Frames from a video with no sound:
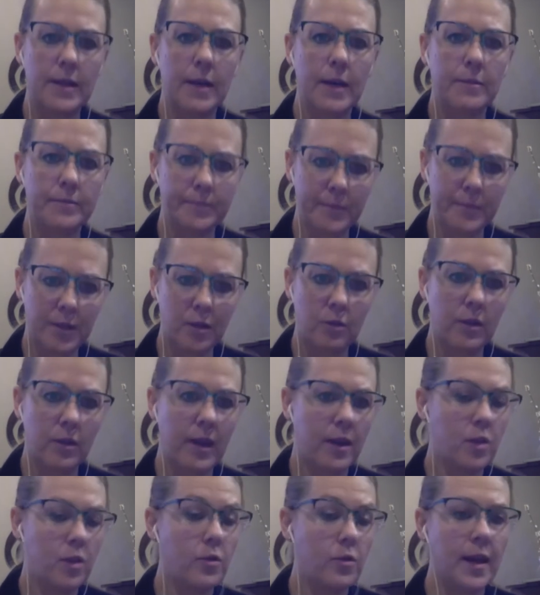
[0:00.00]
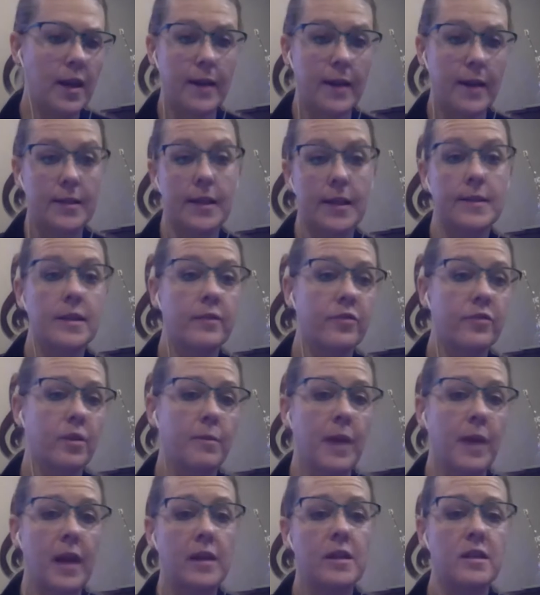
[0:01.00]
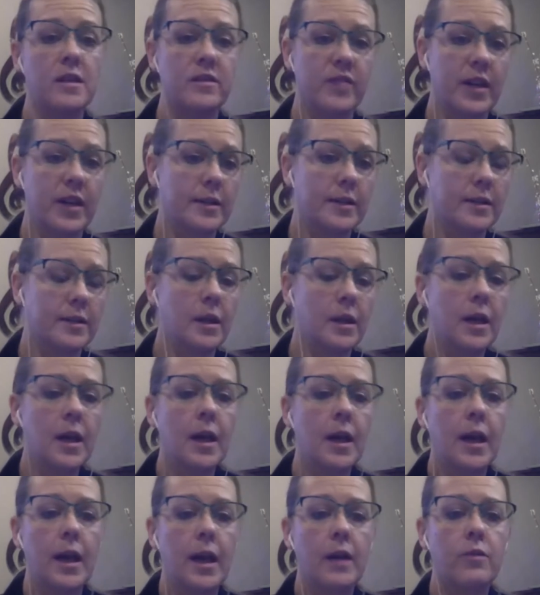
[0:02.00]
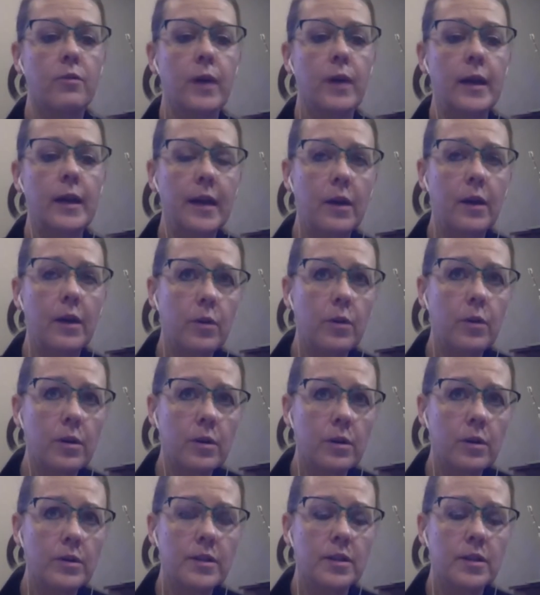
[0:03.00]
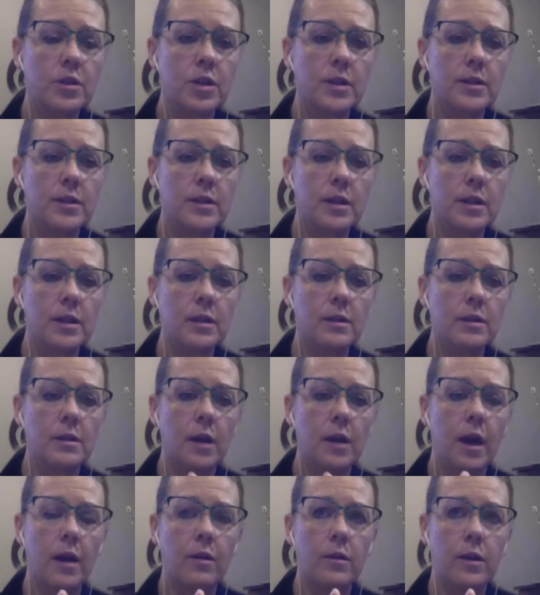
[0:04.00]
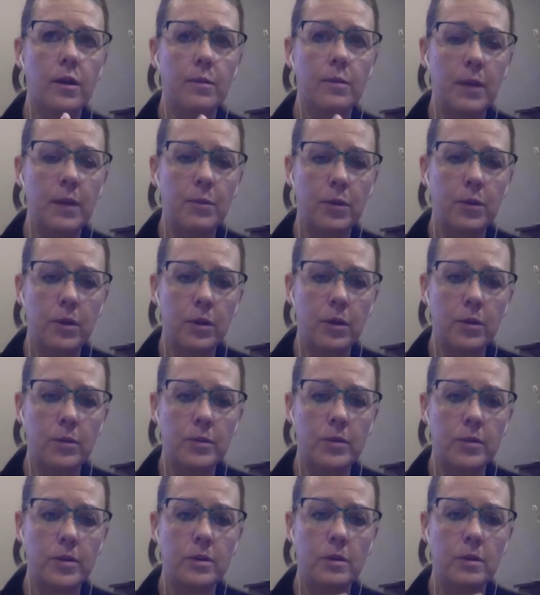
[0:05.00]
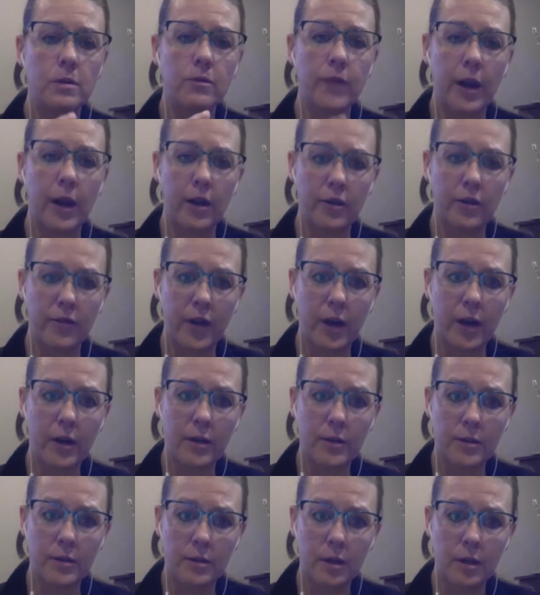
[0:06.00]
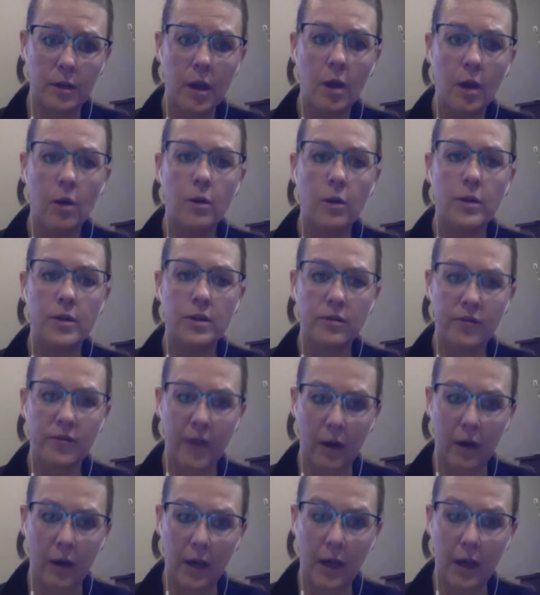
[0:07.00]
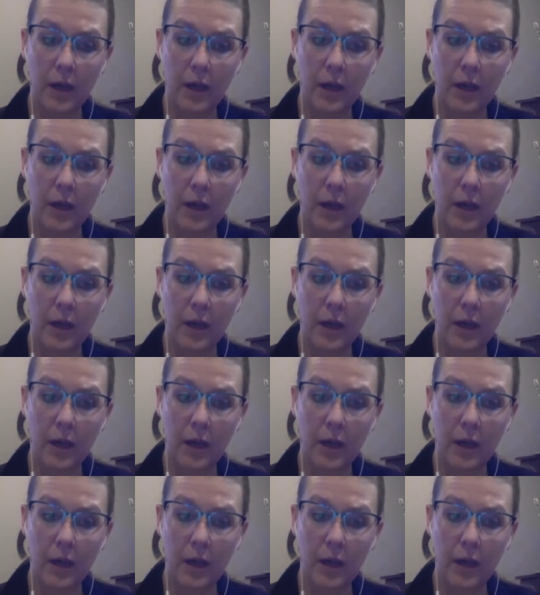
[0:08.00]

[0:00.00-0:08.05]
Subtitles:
So that you can access it from any device. And right now we're suggesting that people use Firefox or Safari.